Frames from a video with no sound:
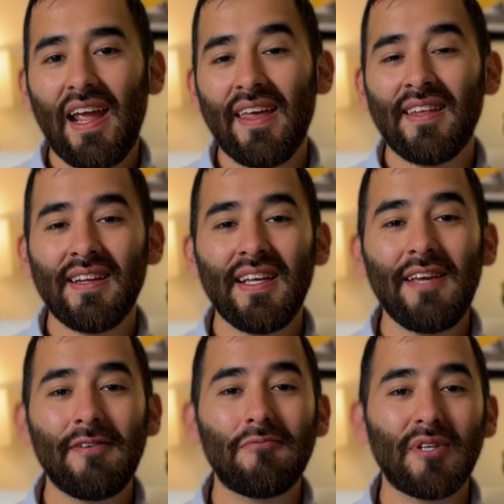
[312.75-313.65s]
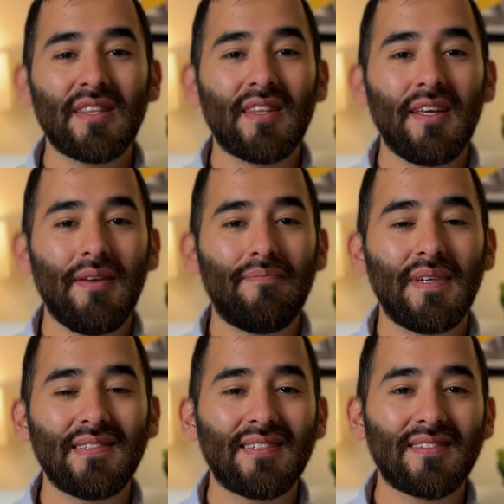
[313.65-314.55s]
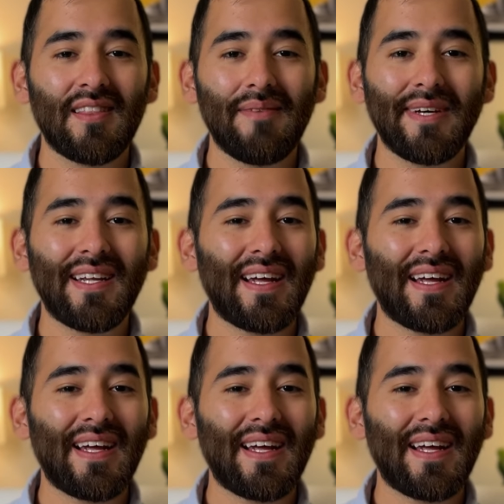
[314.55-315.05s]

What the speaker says: And then even with the Business Unlimited,